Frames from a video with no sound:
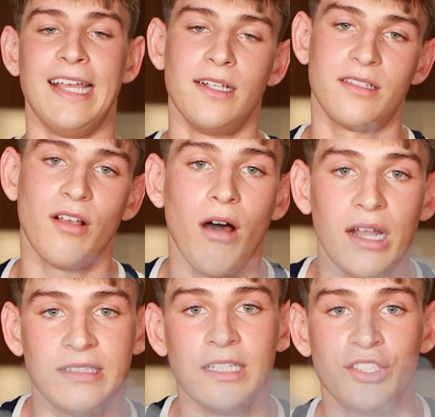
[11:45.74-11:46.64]
here's your
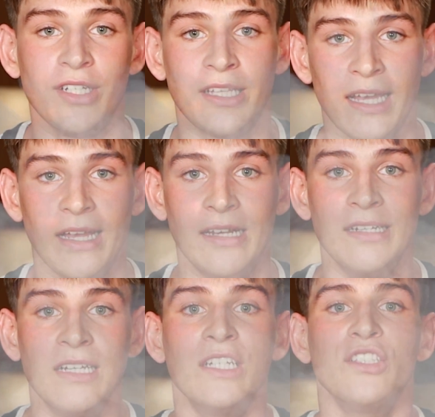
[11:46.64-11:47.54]
audition, kid.
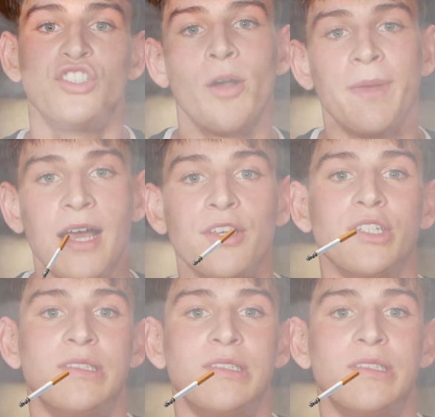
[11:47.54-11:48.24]
Show me how you...